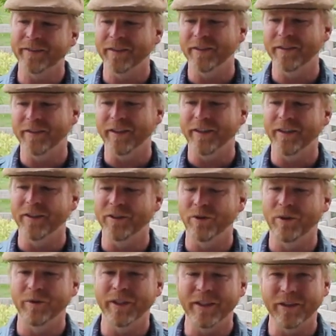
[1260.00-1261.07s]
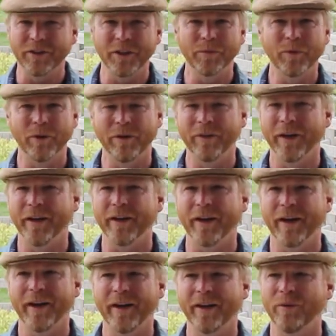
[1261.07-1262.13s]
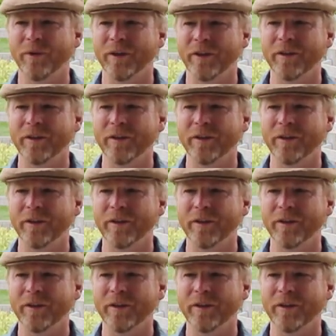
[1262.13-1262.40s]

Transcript: this thing and to where we can do more of that, I really